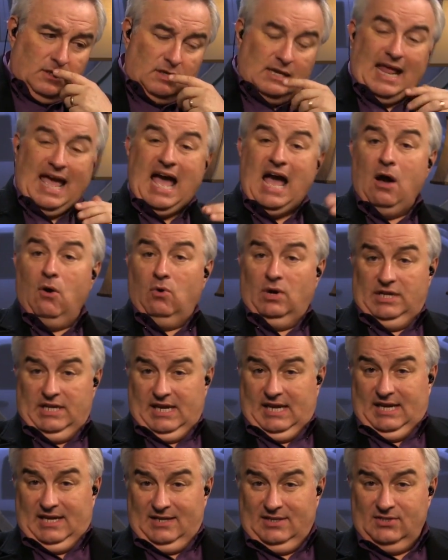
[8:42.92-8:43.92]

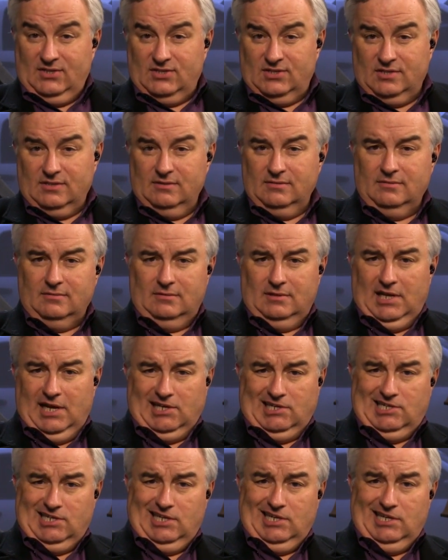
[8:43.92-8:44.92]
nowadays,
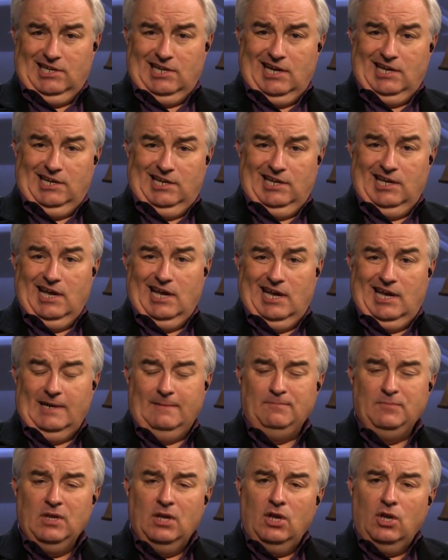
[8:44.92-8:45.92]

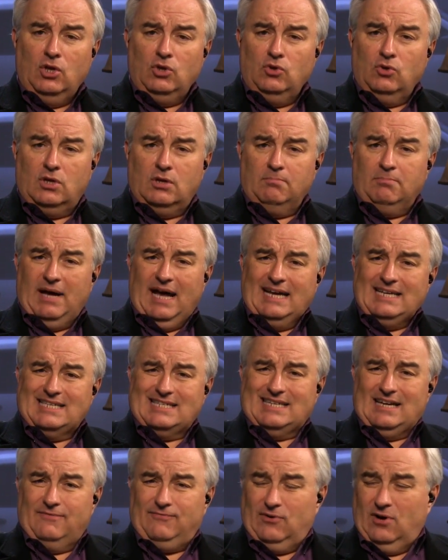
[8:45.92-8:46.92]
1999, you can buy
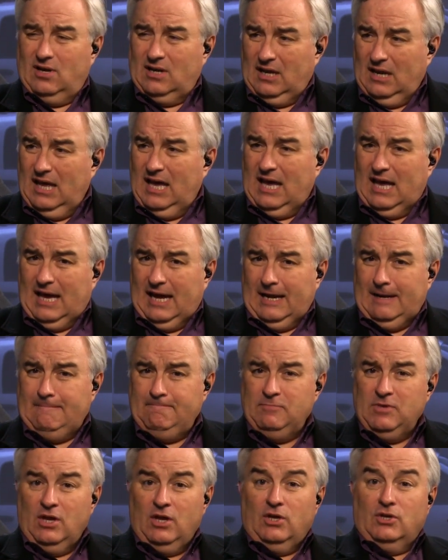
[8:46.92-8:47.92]
stuff
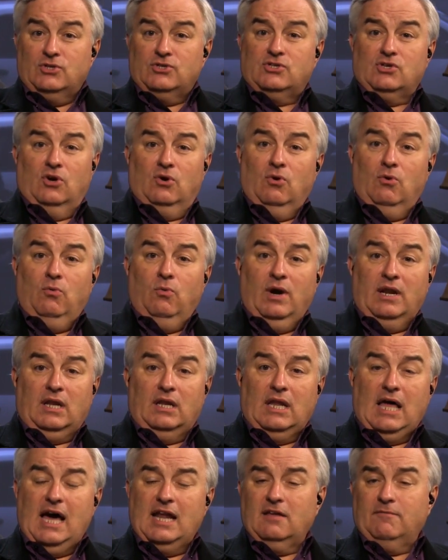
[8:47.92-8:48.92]
online. So what a
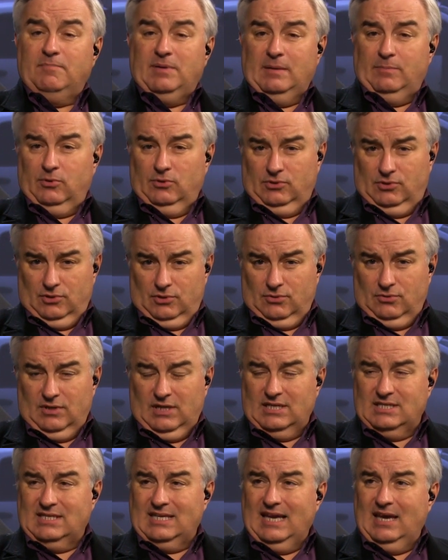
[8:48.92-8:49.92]
lot of people do
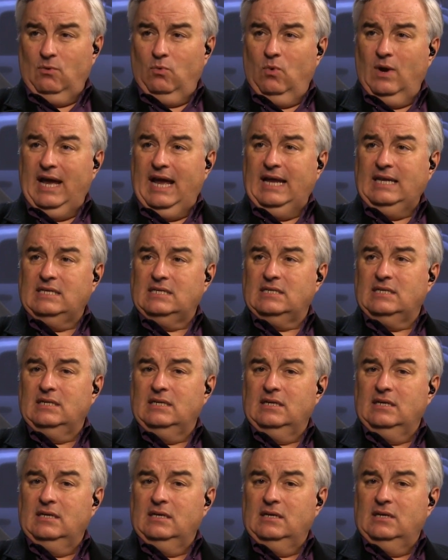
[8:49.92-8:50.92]
is they wait
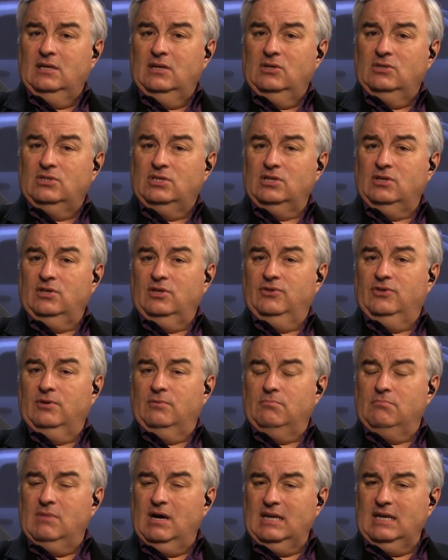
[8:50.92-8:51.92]
till
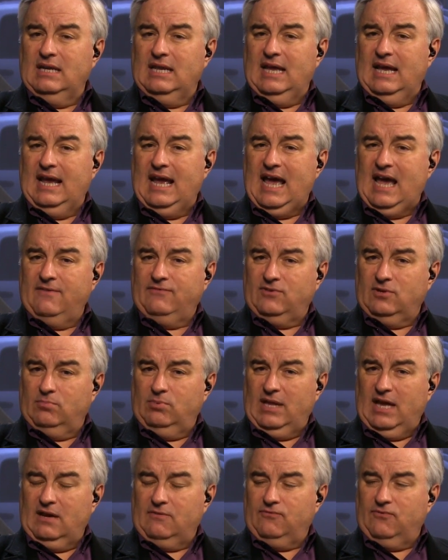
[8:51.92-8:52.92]
the Monday after
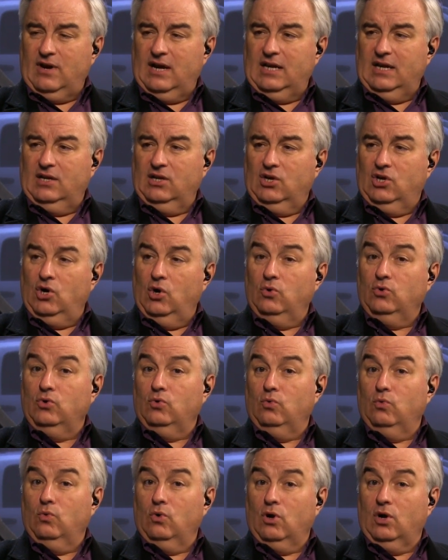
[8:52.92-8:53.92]
Black Friday to go to
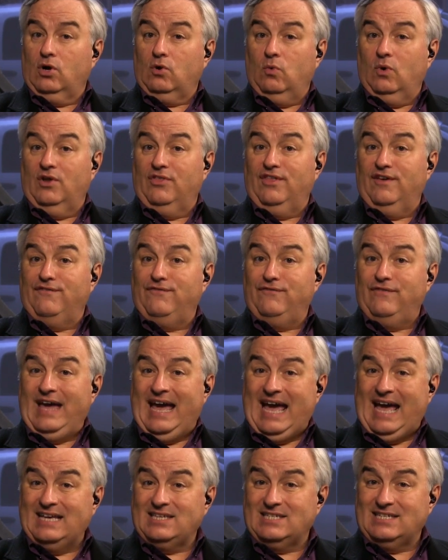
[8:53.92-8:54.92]
work where the
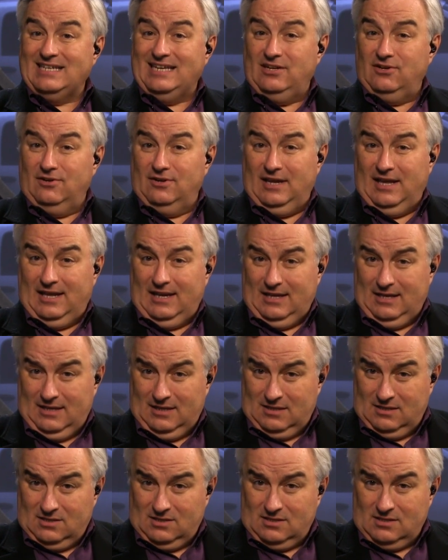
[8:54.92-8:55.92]
fast internet
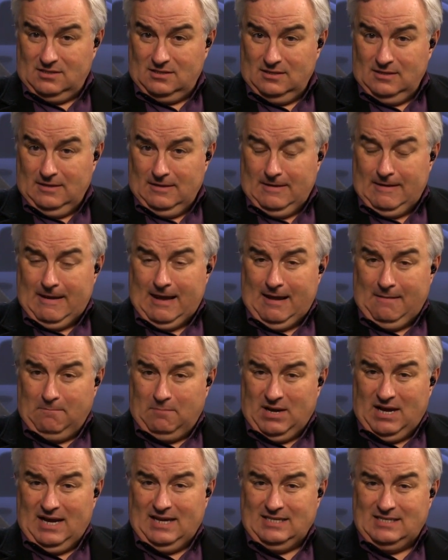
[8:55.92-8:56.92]
is mm -hmm. and
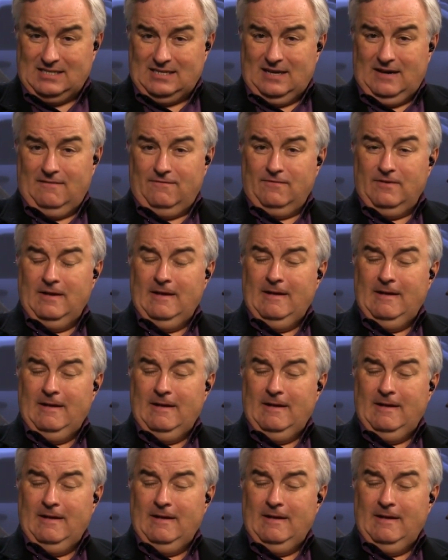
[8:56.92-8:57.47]
buy mm-hmm. stuff.